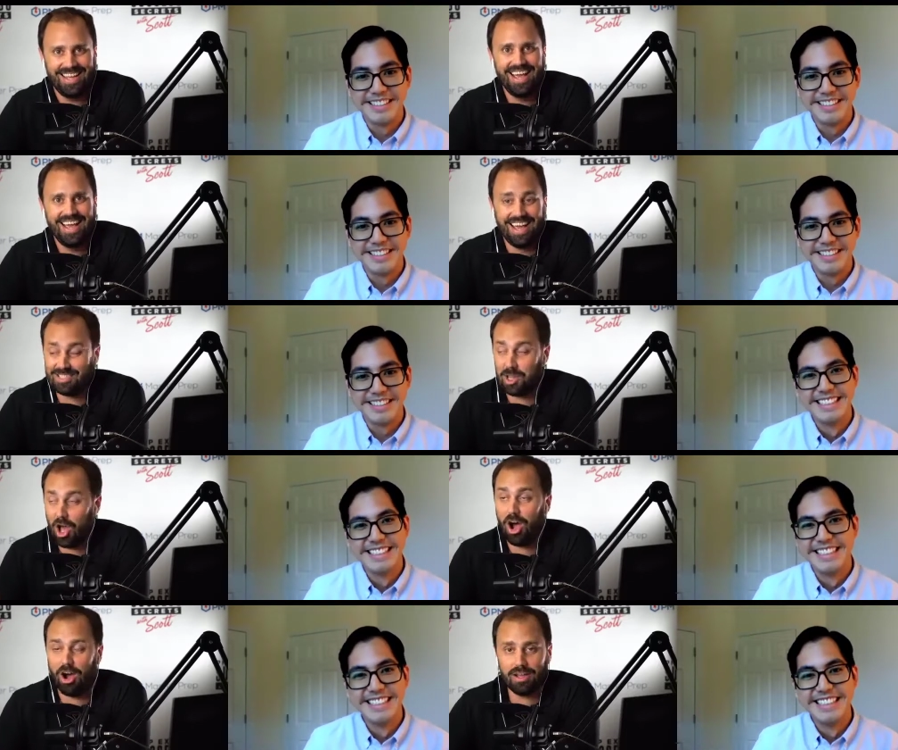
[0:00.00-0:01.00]
Speaker 1: browsed. It's it.
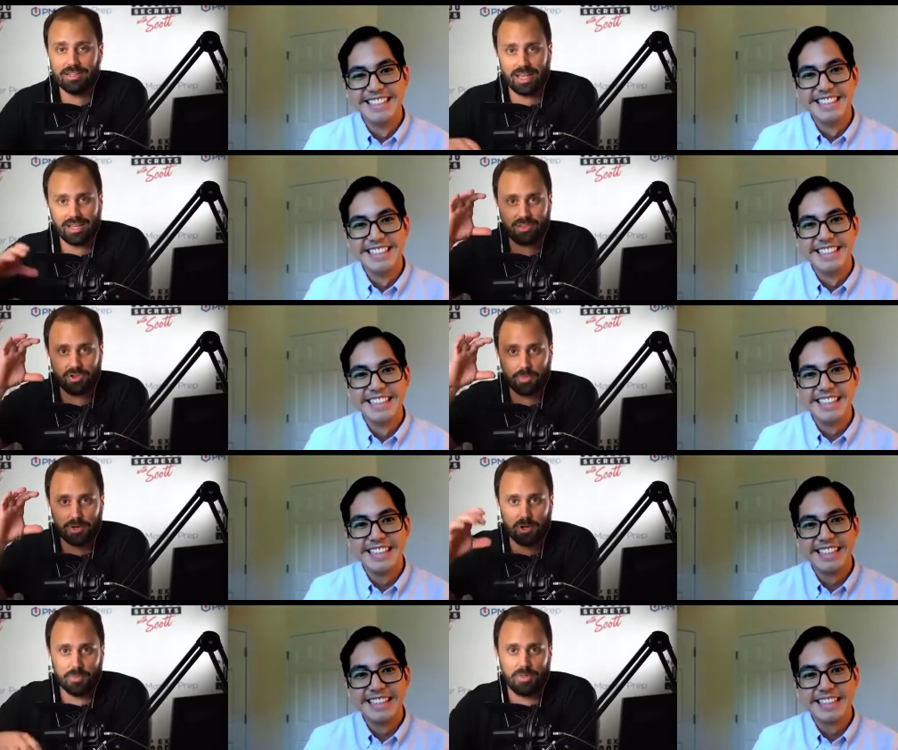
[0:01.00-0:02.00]
long. It's like super
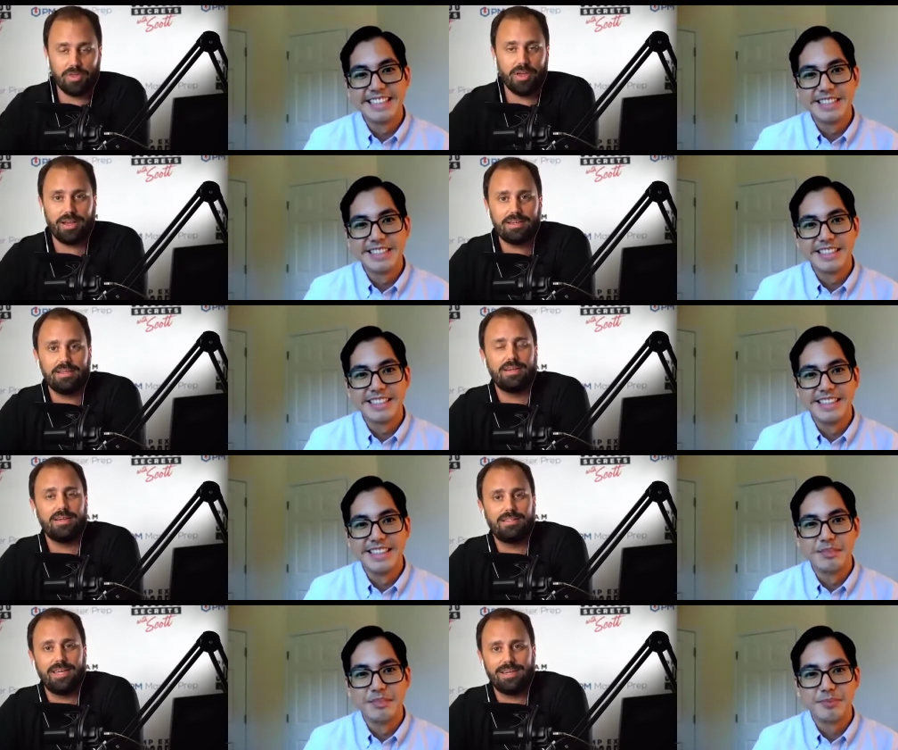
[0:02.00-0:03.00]
duper thick,
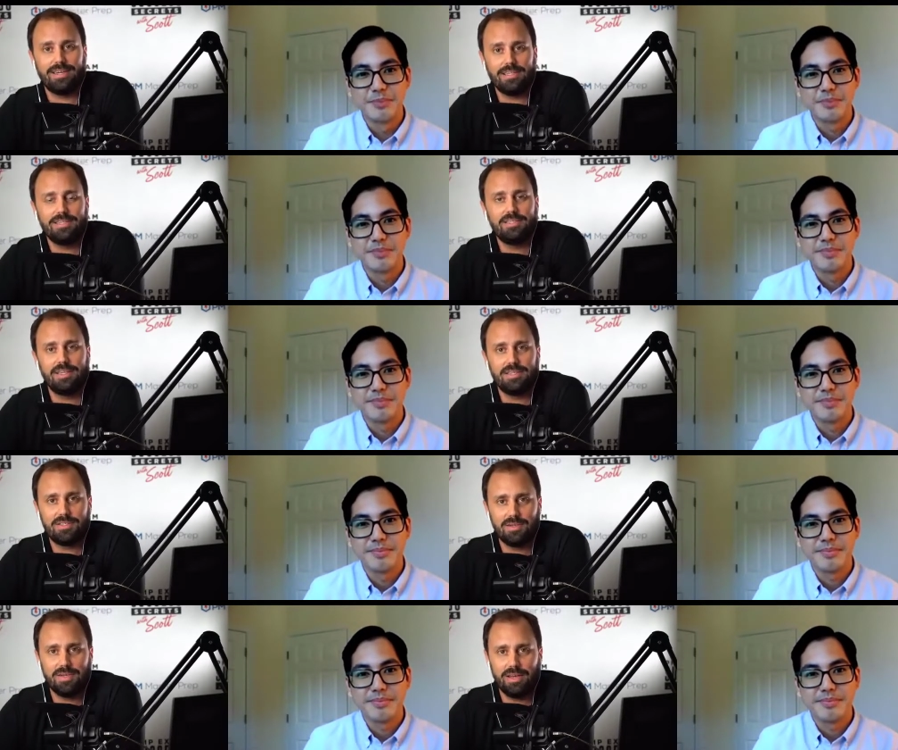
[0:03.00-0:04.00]
uh, technically. Yeah. yeah.
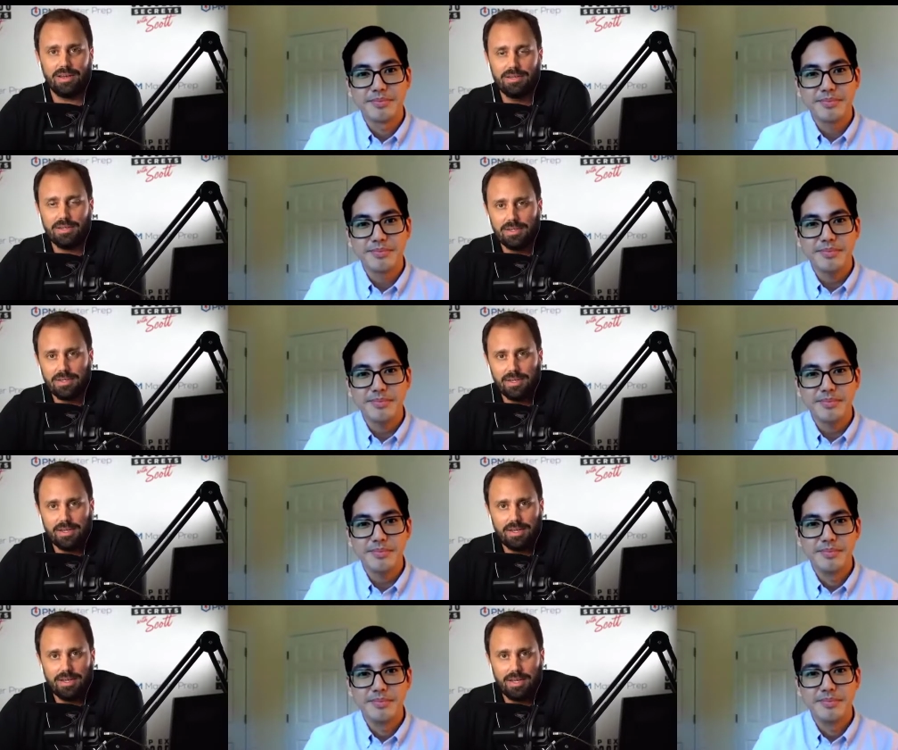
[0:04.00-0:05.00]
So yeah
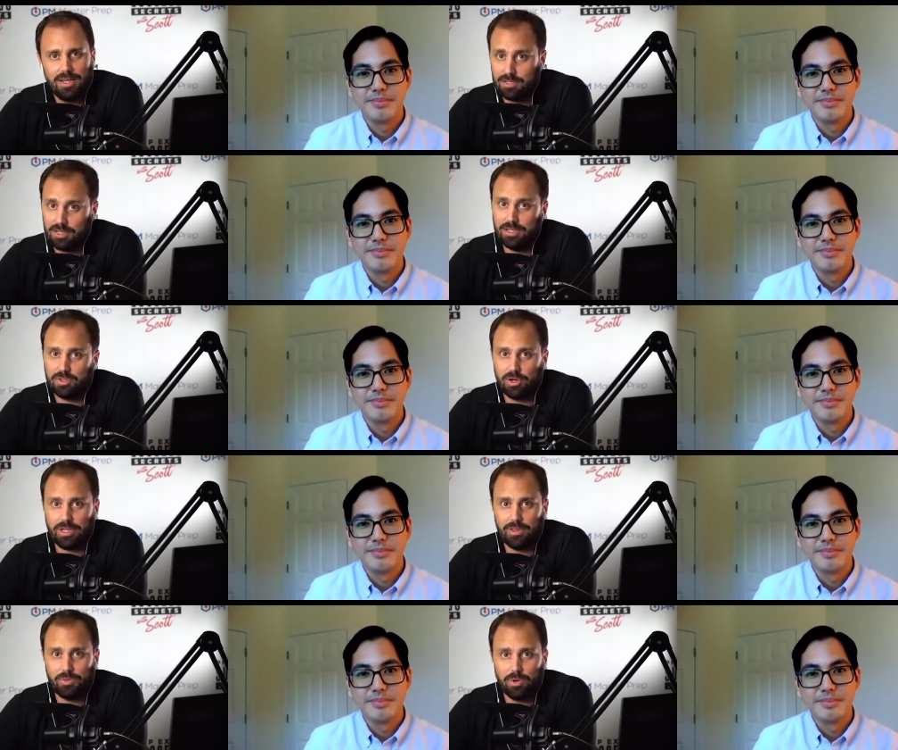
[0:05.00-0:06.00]
it's it's hard to
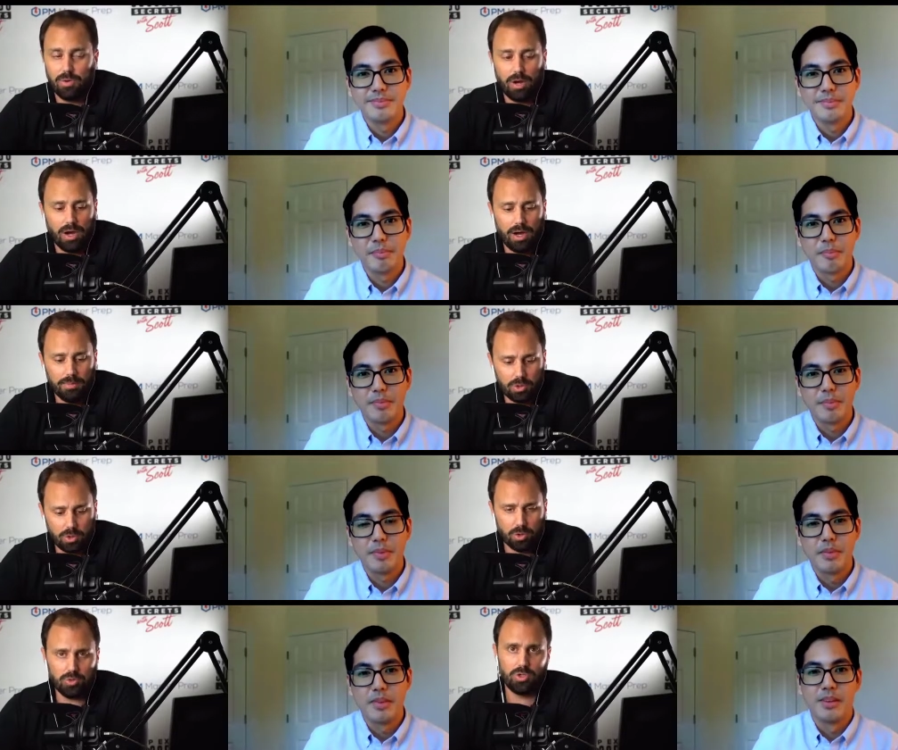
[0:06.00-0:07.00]
get through. Um, so
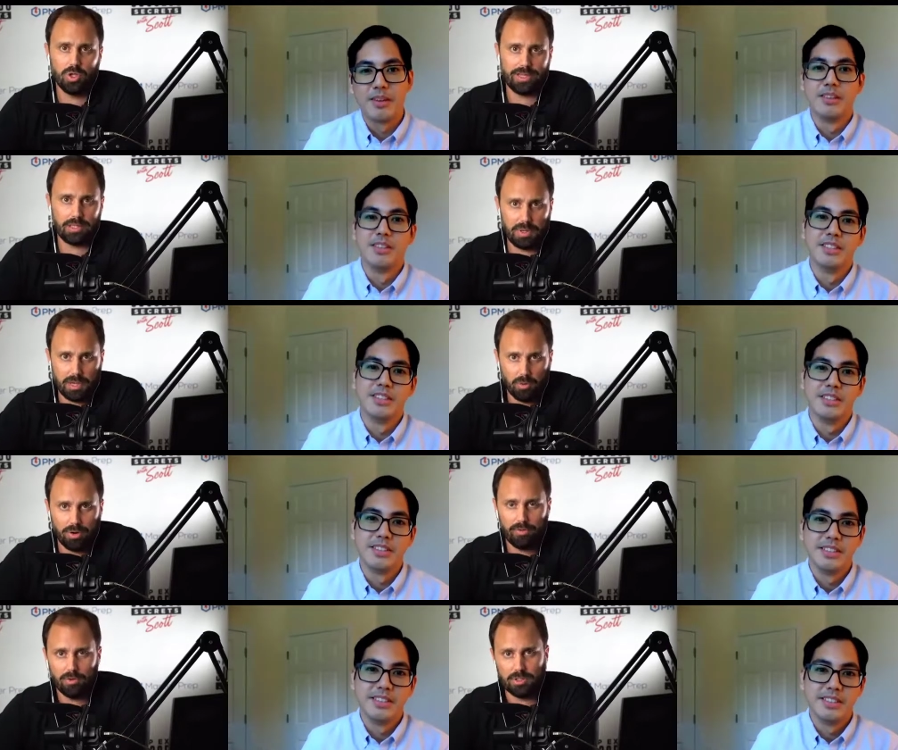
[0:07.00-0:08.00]
cool. Do you like the PM One
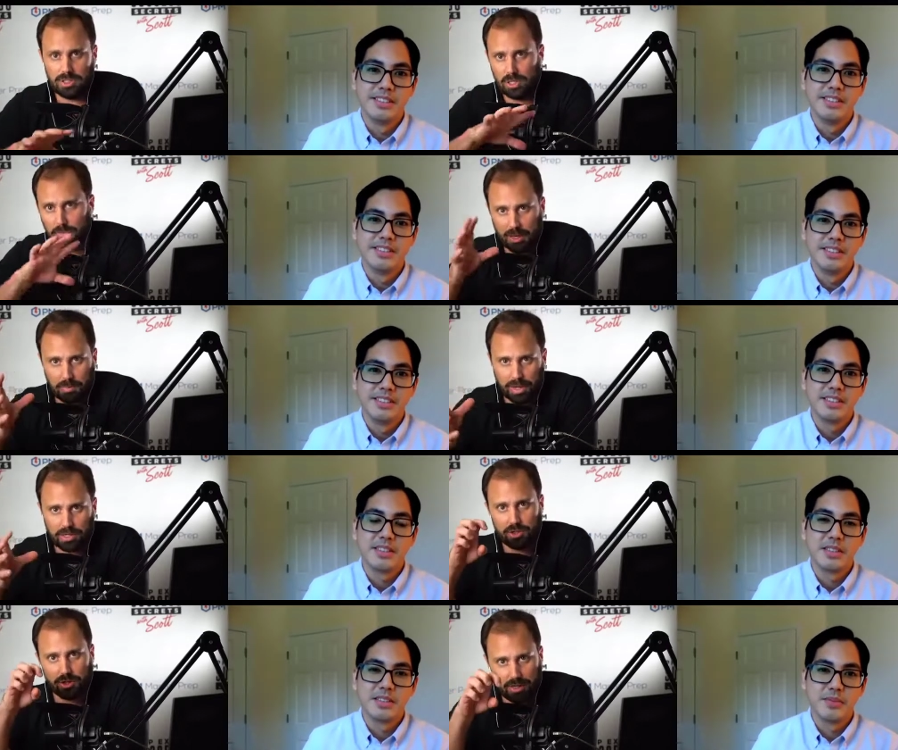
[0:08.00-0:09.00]
view to see the big
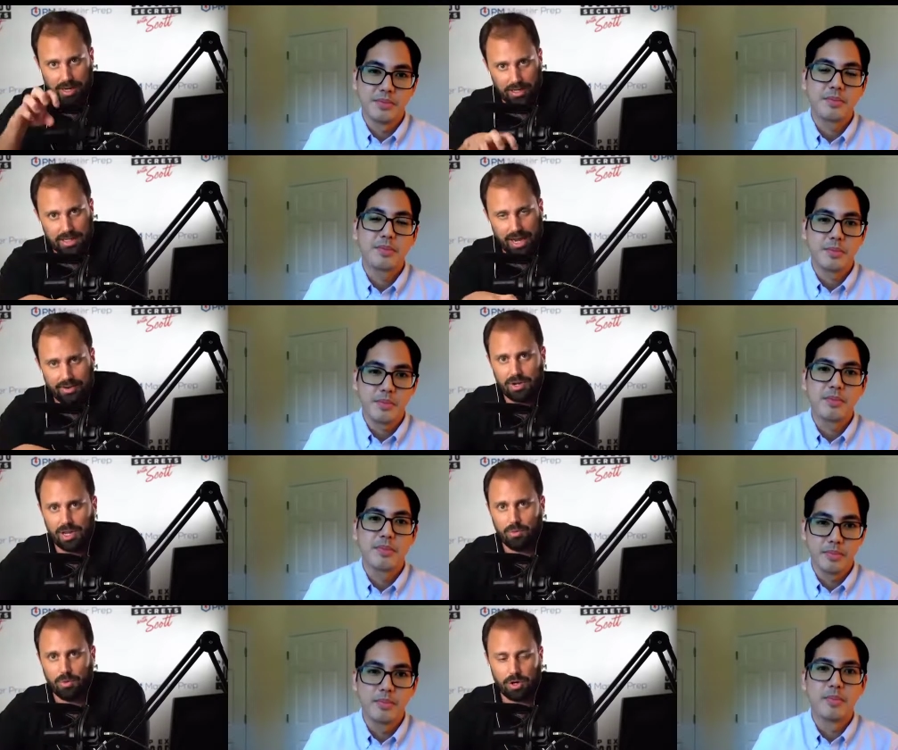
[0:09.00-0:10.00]
picture and kind of dive
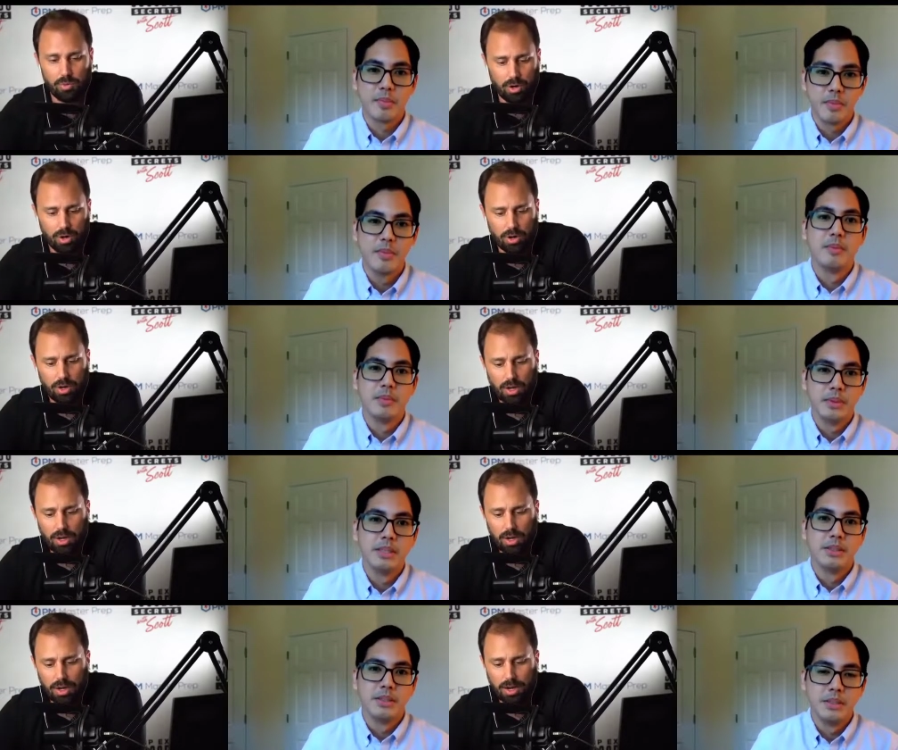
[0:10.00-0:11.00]
down where you were?
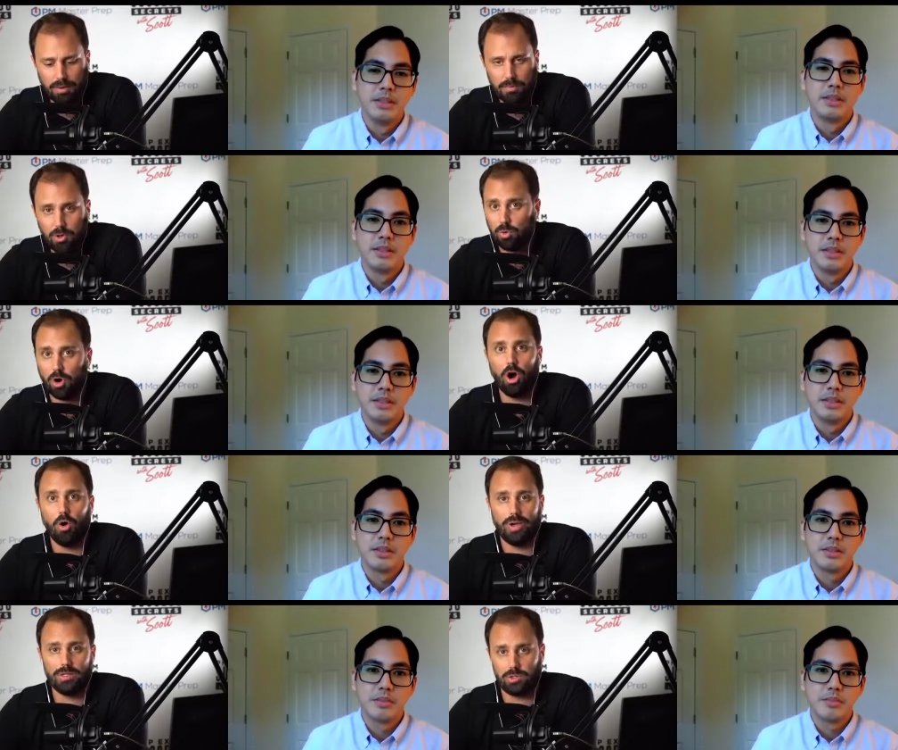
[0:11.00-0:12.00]
Um, you were
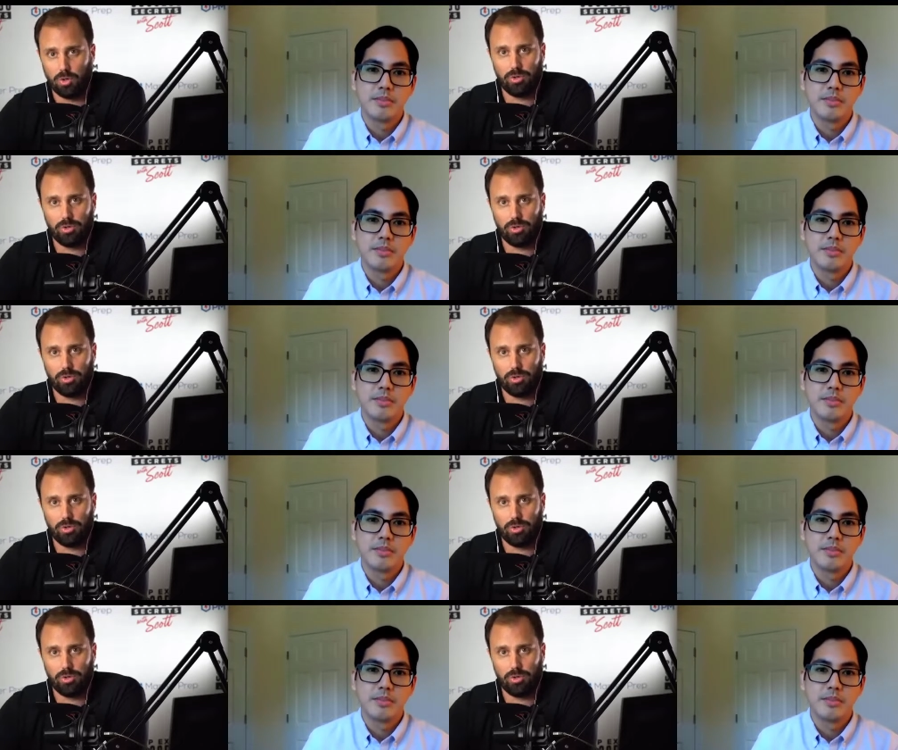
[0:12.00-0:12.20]
always on the